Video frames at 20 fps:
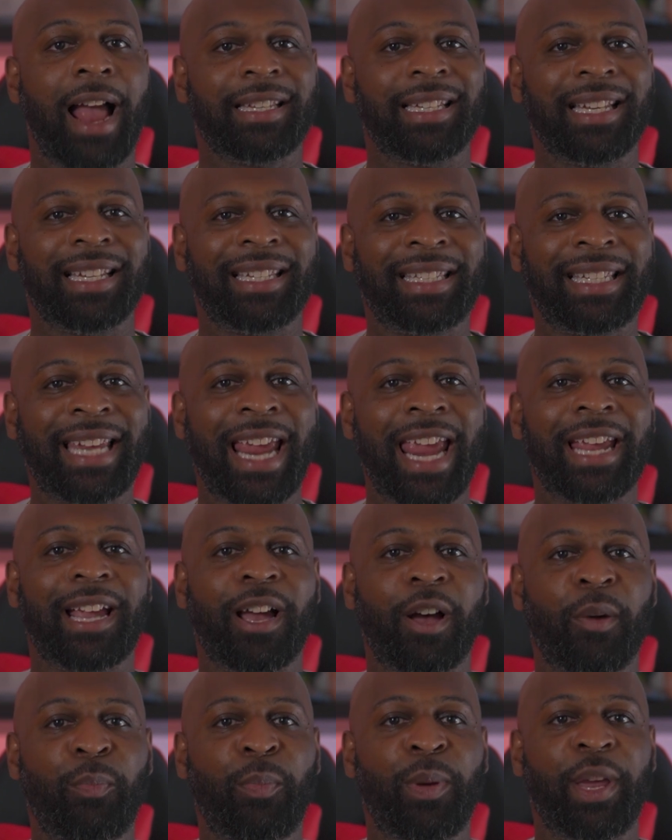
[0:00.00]
is take
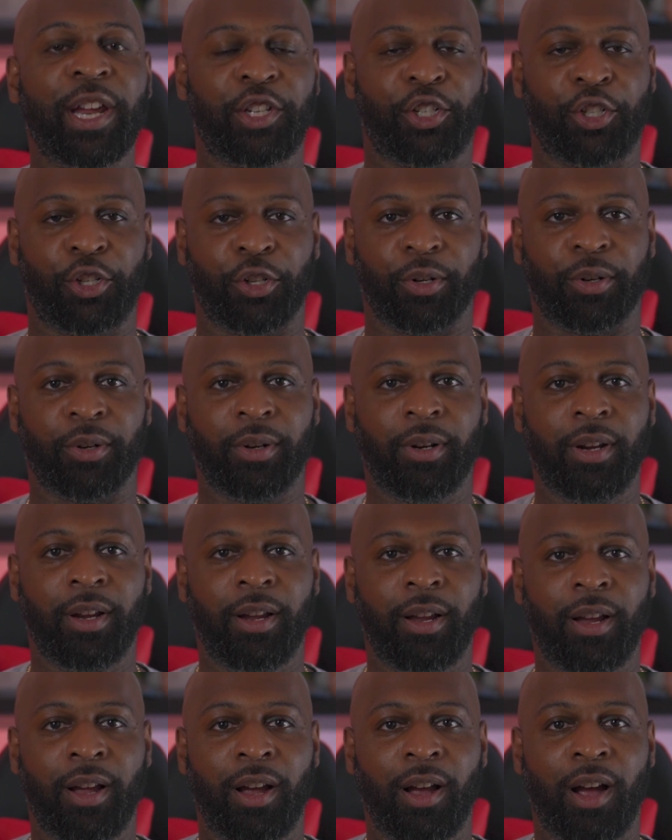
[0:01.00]
a picture
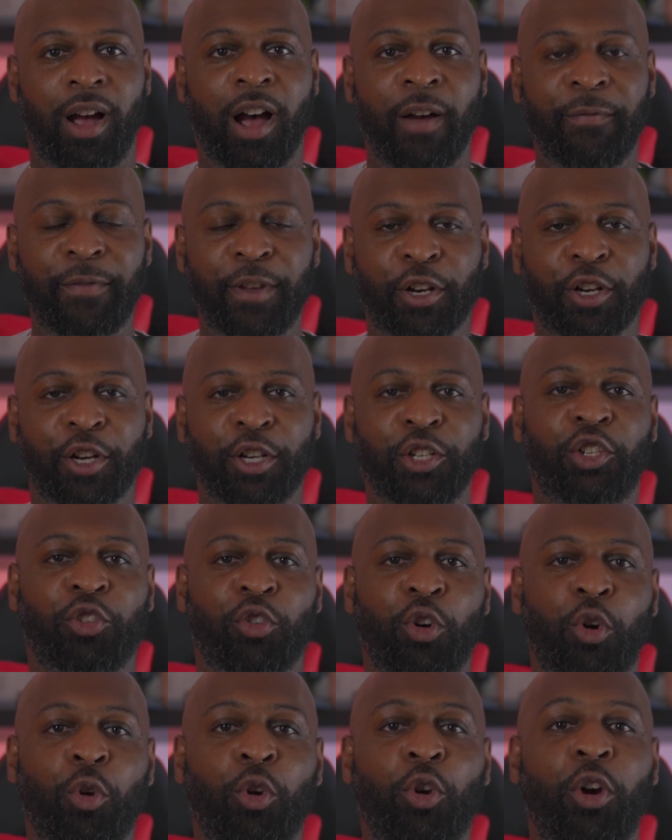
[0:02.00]
of your
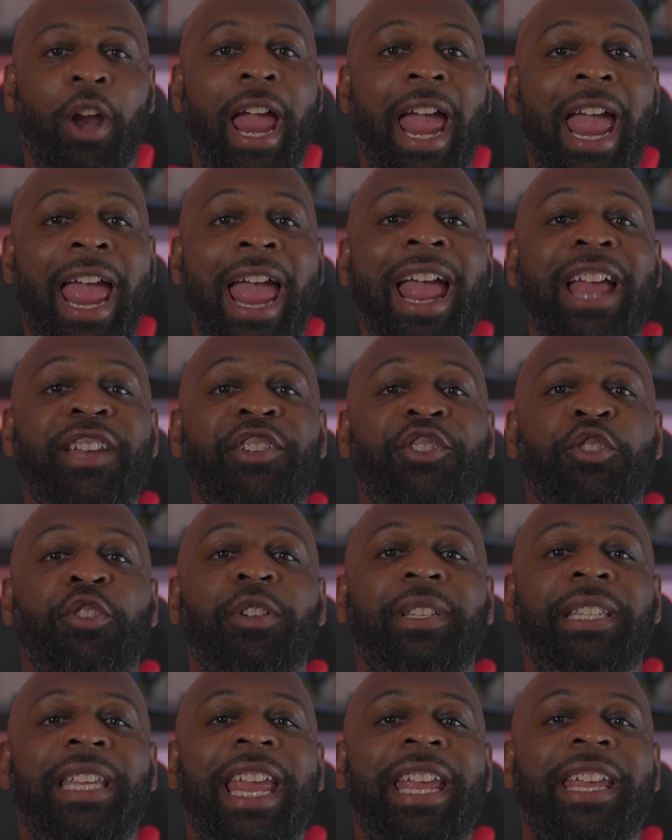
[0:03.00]
controller as you're
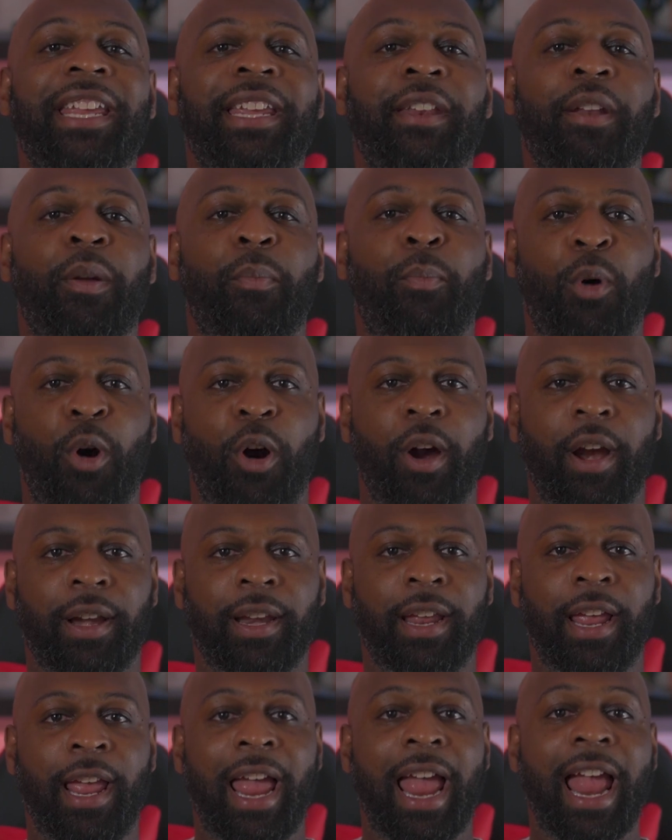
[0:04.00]
taking it apart
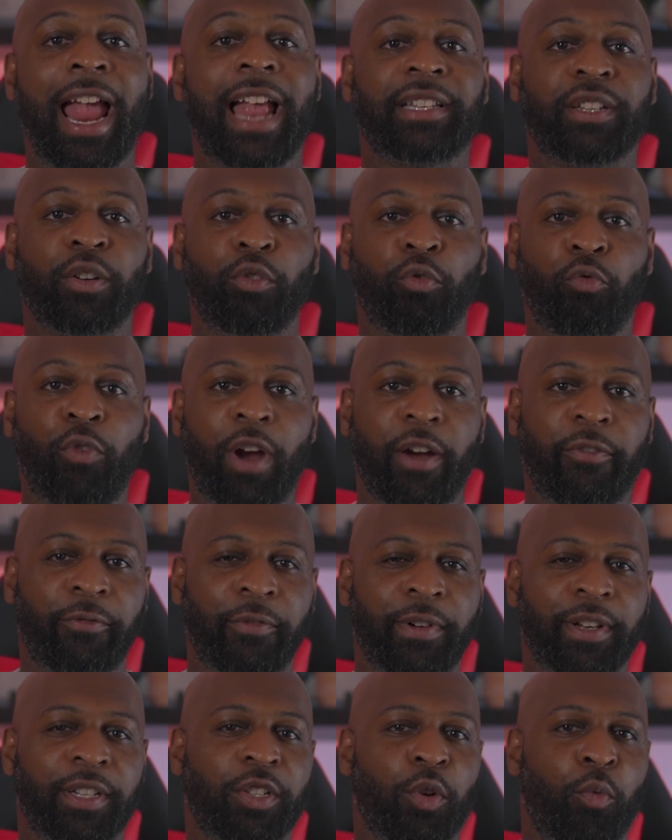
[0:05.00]
as a
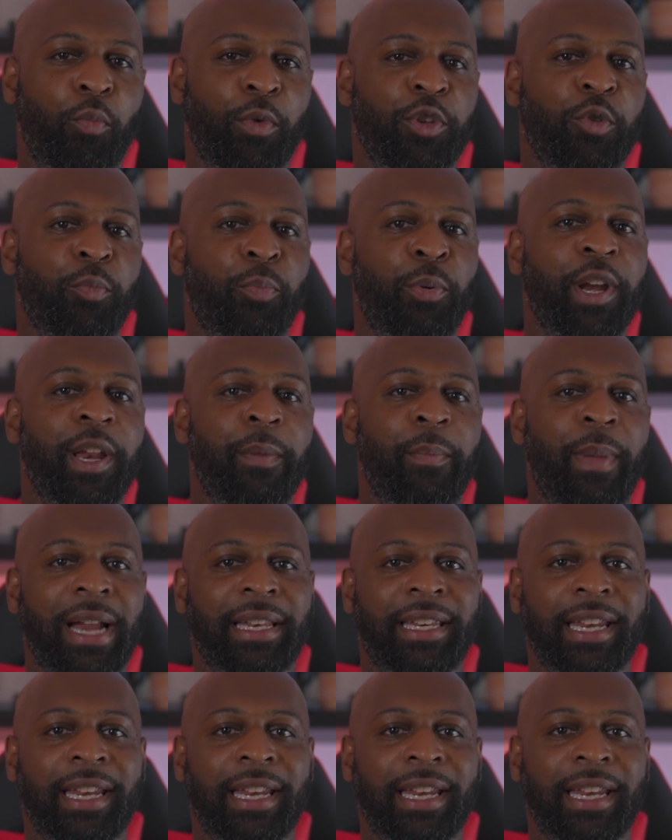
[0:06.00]
reference, so when you put it back